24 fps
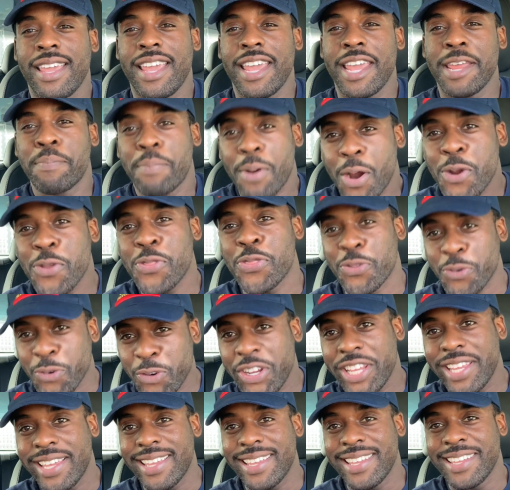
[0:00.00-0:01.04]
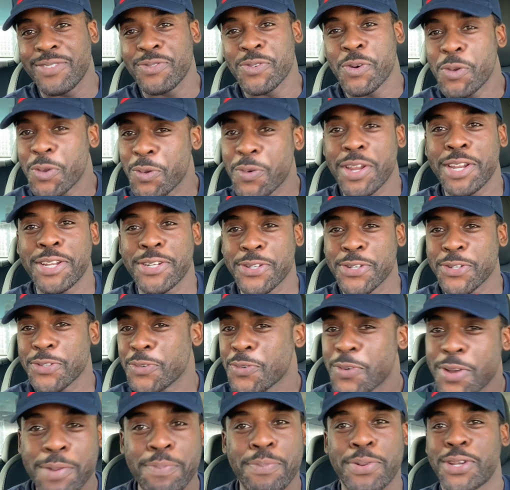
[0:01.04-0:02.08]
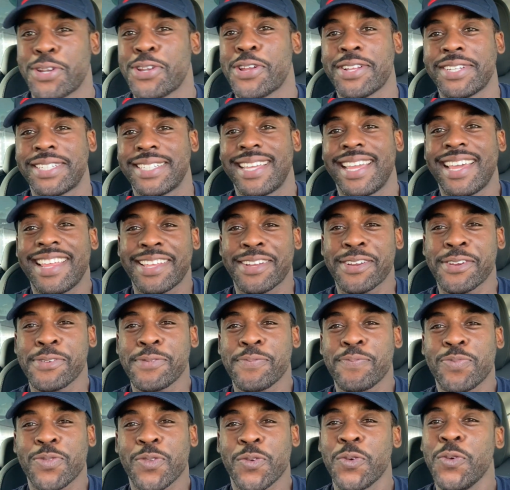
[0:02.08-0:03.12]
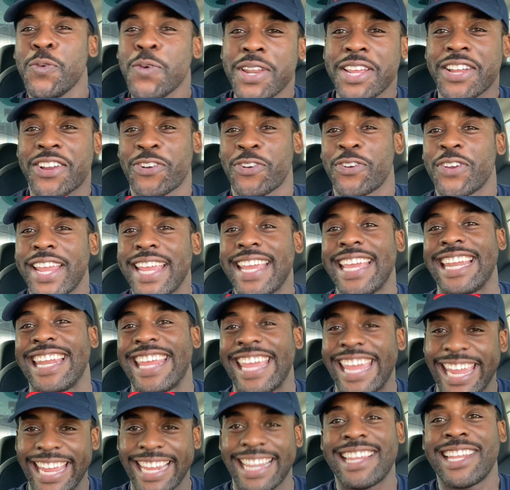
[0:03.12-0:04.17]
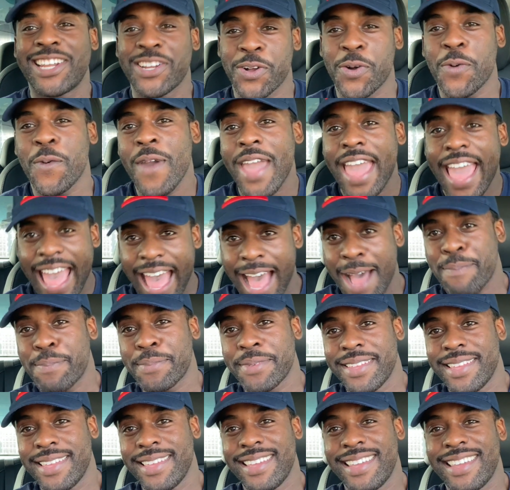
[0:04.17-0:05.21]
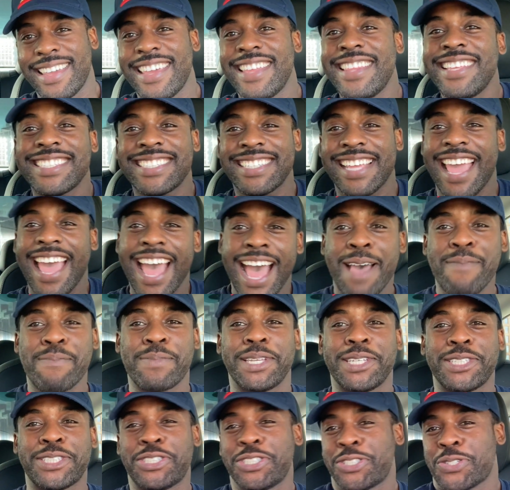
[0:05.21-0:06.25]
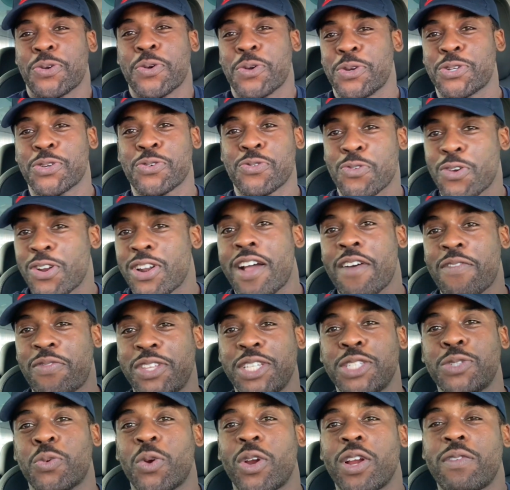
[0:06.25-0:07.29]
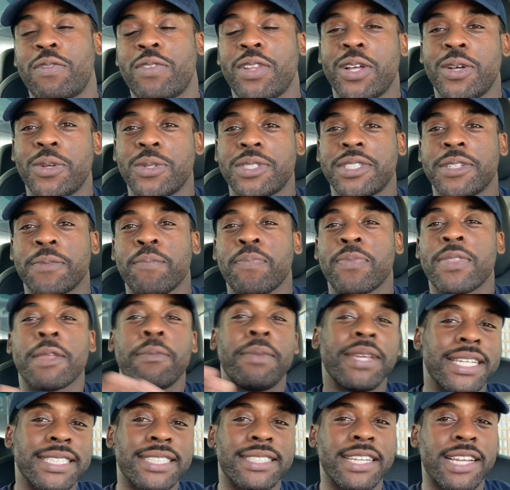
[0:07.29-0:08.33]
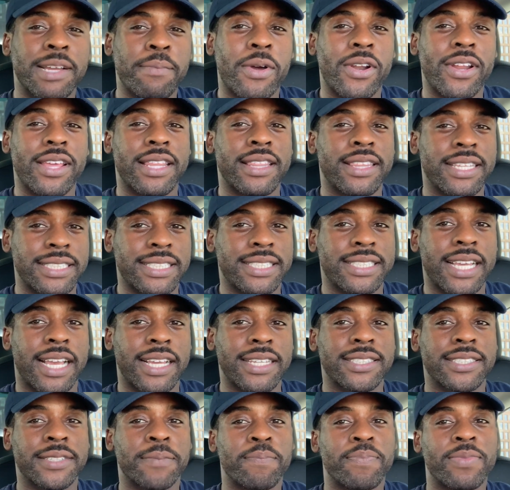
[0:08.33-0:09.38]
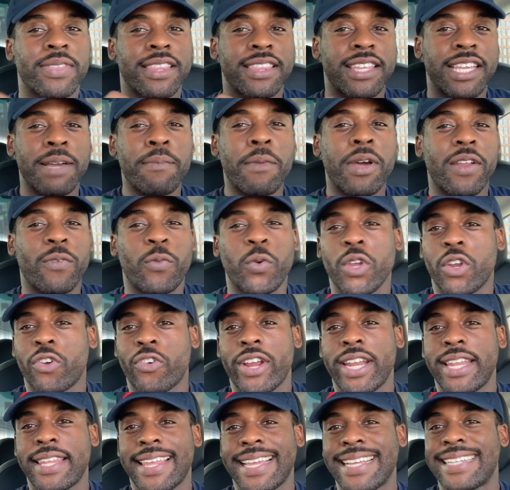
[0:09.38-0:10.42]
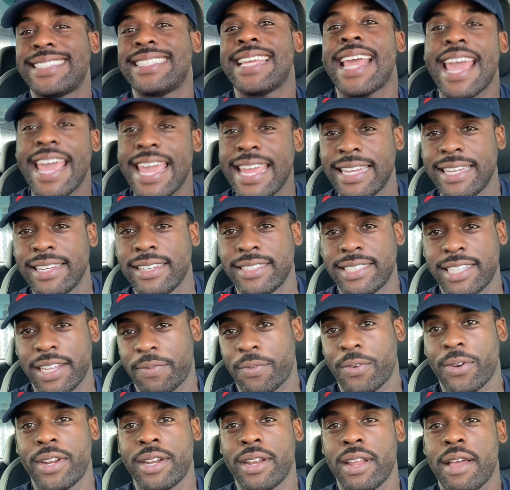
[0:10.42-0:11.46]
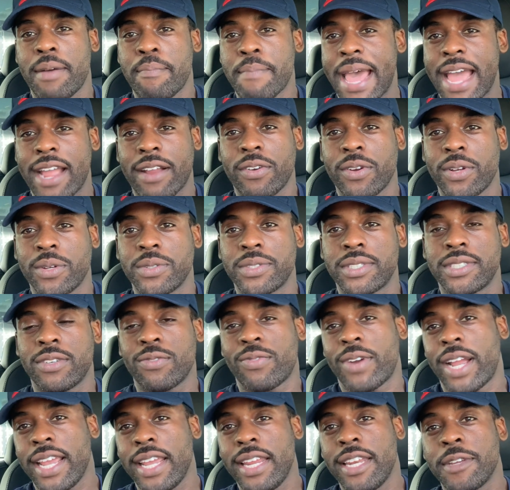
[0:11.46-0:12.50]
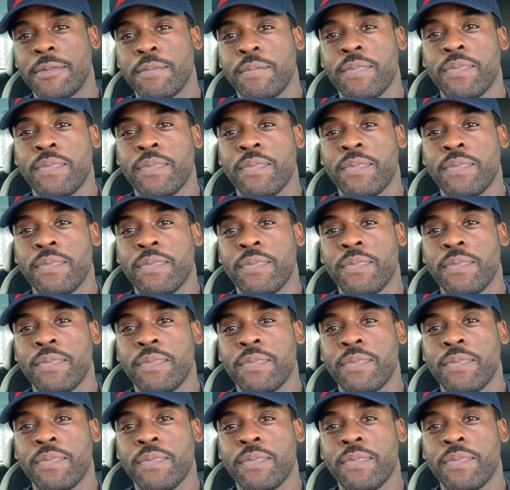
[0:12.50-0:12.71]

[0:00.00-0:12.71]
In part 3, what we want to do is we want to put it all together. We want to create an analytical app. And this app is just going to run off these workflows. Because think about it in this sense. Think about if we created like 10 different macros, right?